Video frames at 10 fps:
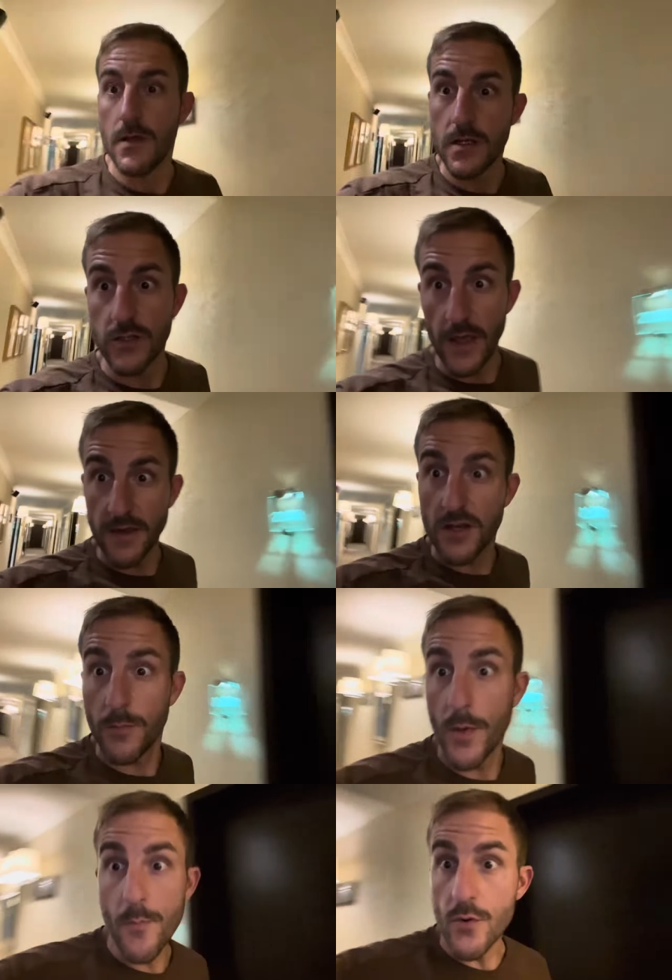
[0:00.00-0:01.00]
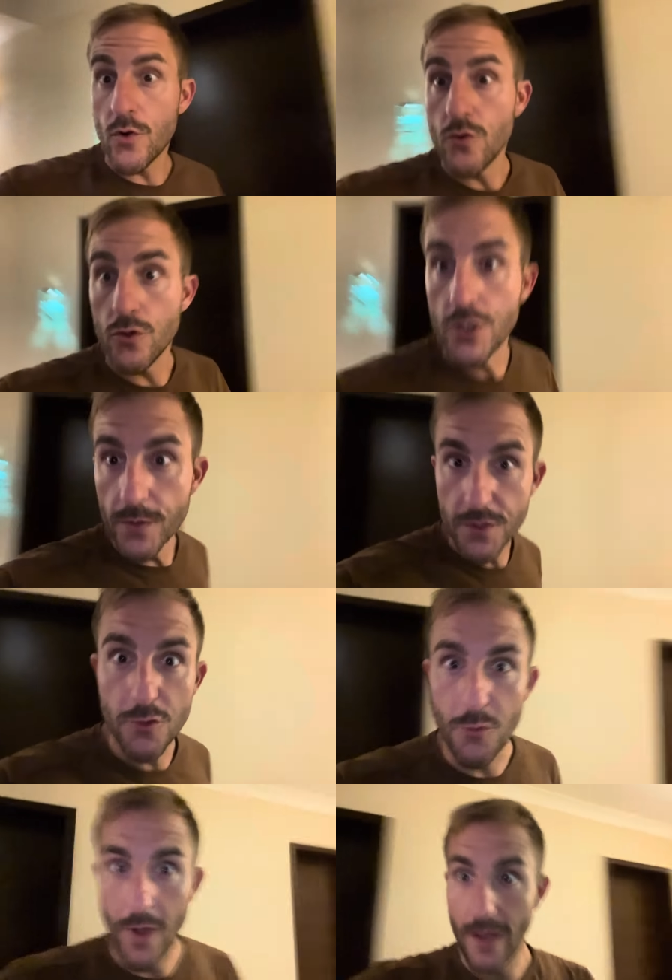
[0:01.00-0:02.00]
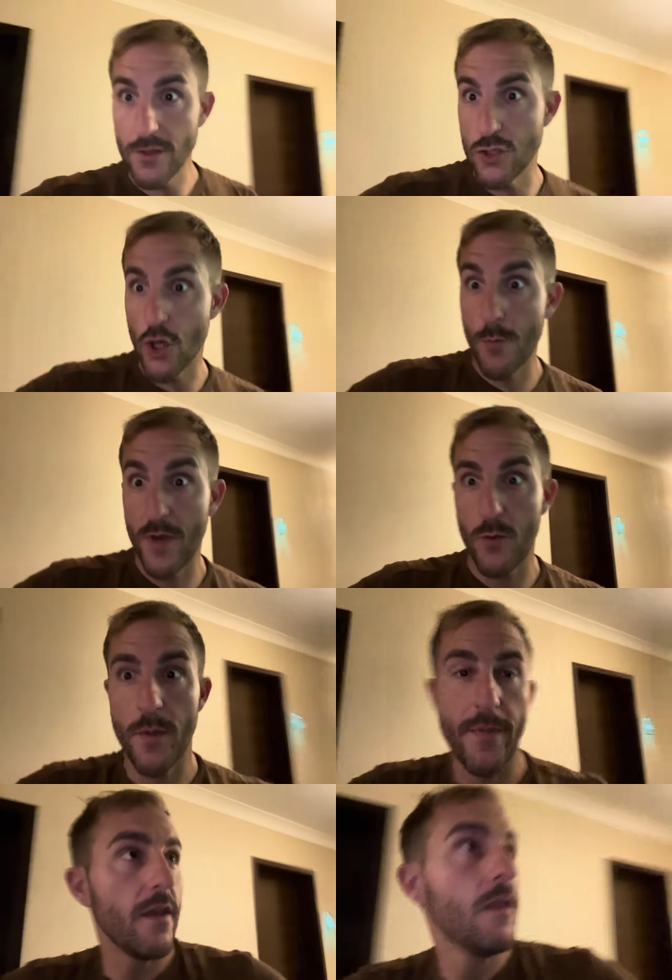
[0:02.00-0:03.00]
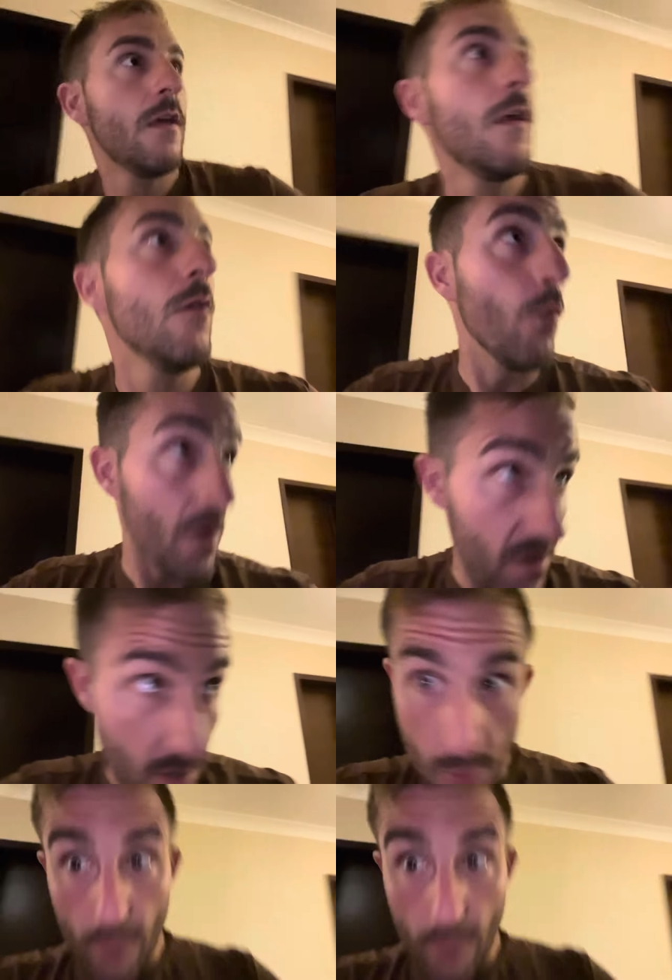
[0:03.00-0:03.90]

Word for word: So I ended up in Bruges with two wild German women. One I know